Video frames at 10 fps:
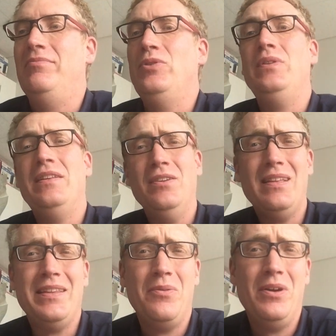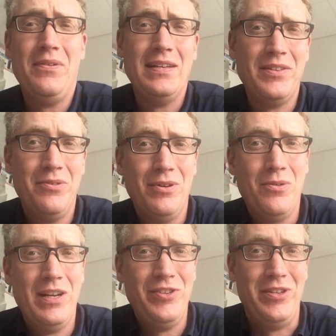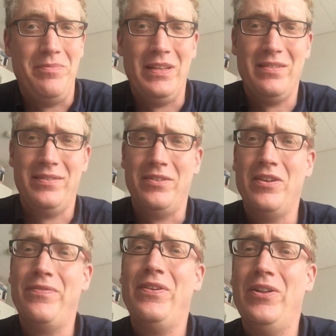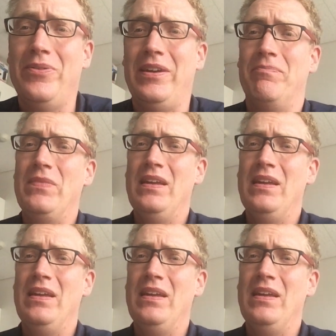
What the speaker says: Do they look like they want to ask you a question because they're not following?